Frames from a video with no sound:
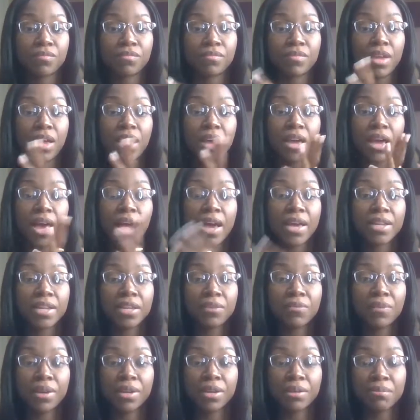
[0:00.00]
I highly
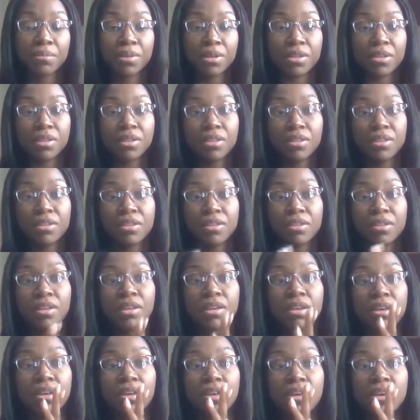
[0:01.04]
recommended it.
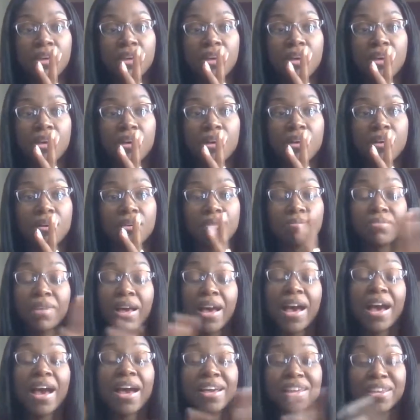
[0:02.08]
I
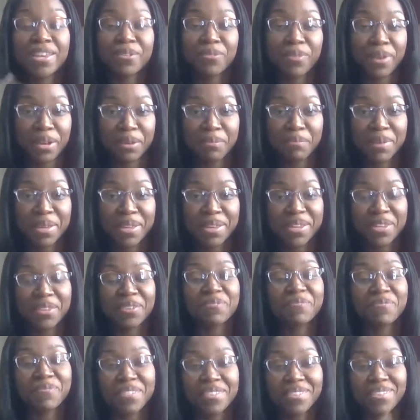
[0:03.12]
highly recommend
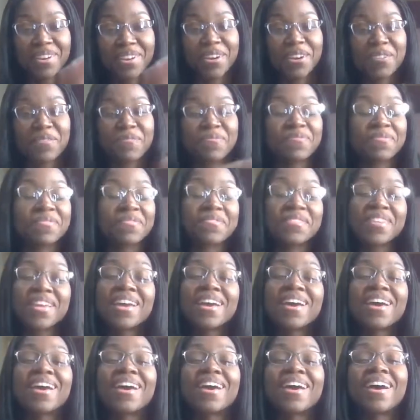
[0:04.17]
it. Sorry.
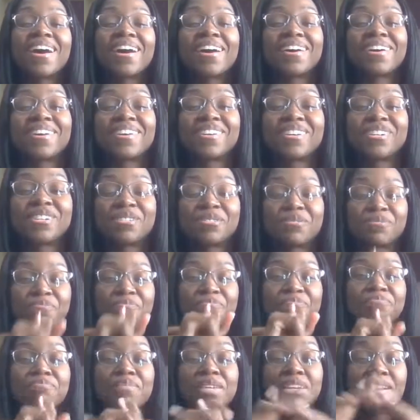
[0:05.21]

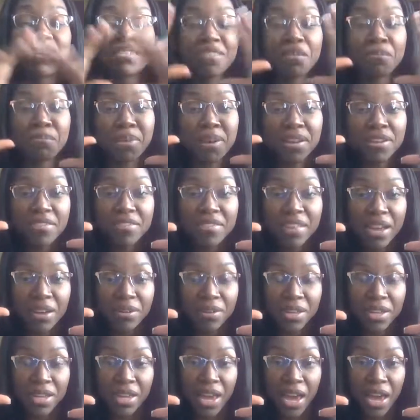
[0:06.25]
Because it breaks down
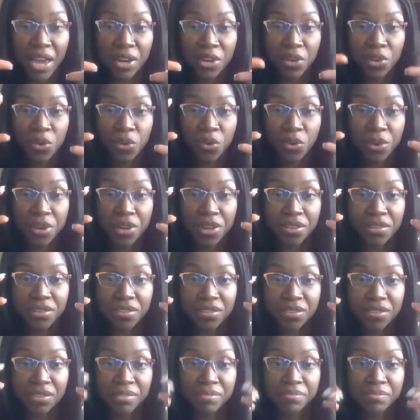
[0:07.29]
in categories.